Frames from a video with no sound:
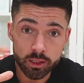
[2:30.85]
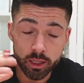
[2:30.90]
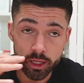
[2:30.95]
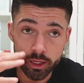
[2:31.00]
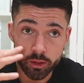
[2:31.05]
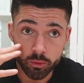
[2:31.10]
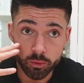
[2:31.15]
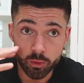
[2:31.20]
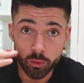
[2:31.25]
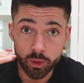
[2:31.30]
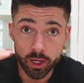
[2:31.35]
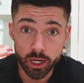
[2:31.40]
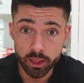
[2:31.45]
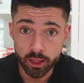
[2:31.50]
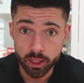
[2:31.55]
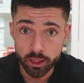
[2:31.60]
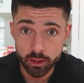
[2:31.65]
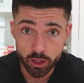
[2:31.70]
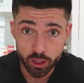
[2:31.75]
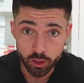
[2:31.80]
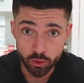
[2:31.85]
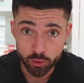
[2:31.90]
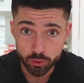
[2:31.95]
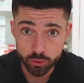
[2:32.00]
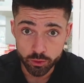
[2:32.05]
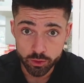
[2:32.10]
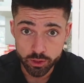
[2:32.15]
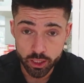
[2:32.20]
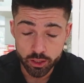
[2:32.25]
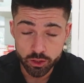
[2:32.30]
Like we went on a
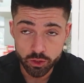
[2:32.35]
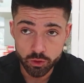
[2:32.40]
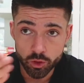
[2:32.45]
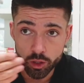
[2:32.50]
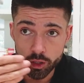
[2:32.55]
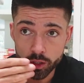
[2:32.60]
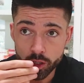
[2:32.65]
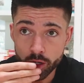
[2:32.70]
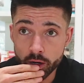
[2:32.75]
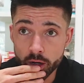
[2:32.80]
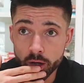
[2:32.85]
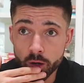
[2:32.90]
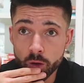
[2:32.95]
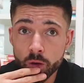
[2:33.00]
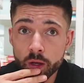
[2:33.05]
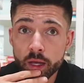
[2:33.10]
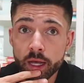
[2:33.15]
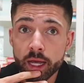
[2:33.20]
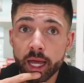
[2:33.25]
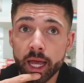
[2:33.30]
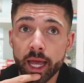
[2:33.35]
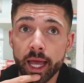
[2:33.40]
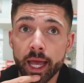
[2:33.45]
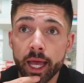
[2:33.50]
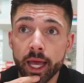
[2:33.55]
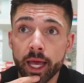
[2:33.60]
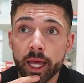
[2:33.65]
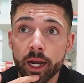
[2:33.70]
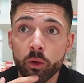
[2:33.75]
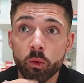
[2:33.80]
cruise not too long ago,
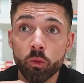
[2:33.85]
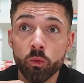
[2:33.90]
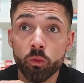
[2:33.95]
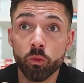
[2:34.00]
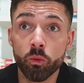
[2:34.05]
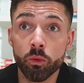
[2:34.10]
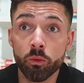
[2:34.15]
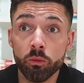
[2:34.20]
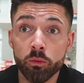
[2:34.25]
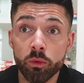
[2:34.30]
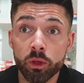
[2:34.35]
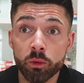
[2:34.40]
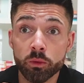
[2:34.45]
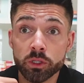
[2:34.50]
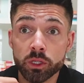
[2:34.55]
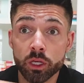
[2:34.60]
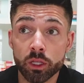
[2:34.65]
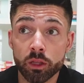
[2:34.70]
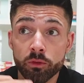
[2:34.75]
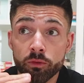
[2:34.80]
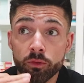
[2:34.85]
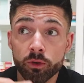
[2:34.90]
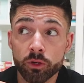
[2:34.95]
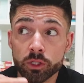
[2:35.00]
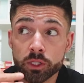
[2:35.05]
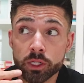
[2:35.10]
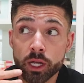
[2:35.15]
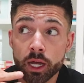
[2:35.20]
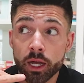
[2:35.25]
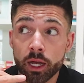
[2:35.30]
and it, it was like the
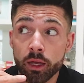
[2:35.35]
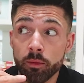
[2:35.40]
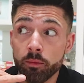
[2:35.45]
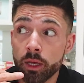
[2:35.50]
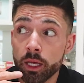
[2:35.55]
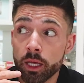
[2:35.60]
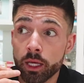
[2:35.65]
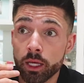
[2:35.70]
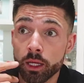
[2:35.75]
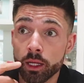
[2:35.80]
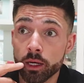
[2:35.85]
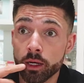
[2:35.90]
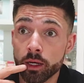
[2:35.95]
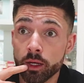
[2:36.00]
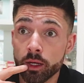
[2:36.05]
first time in,